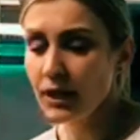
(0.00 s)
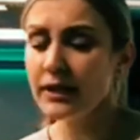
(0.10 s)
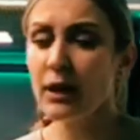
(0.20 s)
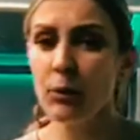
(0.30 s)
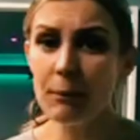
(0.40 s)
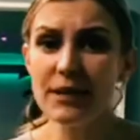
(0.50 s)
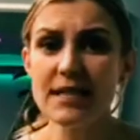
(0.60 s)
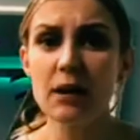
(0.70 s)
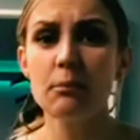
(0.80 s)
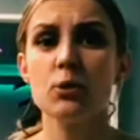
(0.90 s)
Now when we
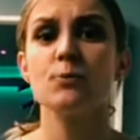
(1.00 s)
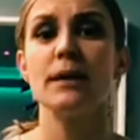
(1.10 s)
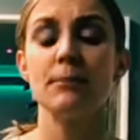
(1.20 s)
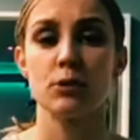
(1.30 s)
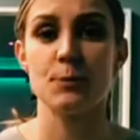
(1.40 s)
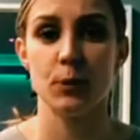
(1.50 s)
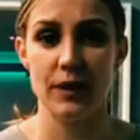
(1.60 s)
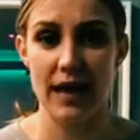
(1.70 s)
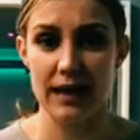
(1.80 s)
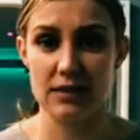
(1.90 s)
tell most people to put
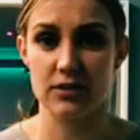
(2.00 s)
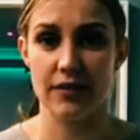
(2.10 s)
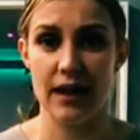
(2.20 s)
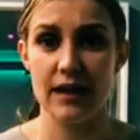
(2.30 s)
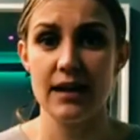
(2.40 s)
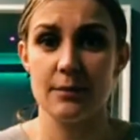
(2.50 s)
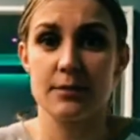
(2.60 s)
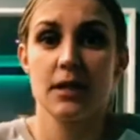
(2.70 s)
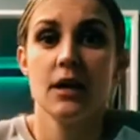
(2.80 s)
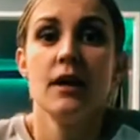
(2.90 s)
their hands on their
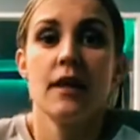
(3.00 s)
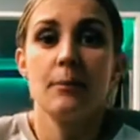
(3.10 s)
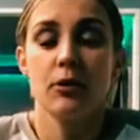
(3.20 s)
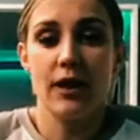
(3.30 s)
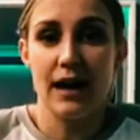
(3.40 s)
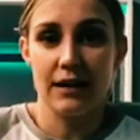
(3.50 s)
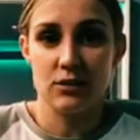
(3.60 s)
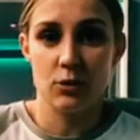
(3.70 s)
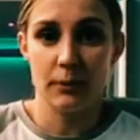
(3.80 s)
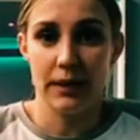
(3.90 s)
hips, they put their
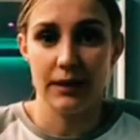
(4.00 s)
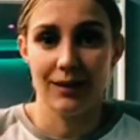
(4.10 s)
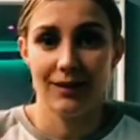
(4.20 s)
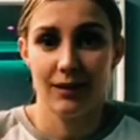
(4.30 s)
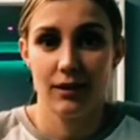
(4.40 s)
hands up here.